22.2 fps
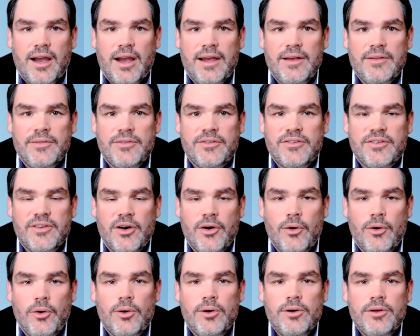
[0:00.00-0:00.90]
And
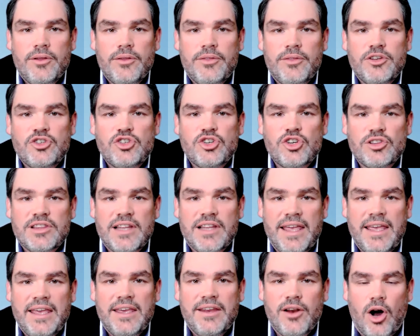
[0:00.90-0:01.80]
so the
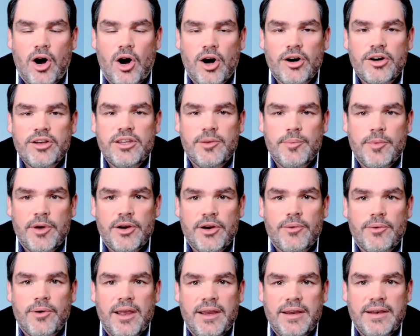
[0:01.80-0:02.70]
Chilean
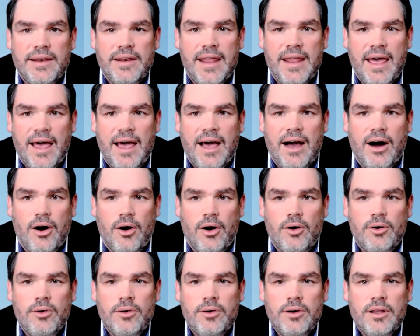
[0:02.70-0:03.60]
argument right
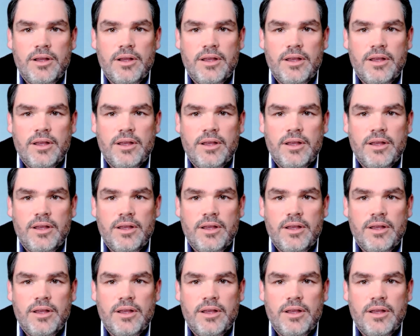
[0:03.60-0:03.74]
now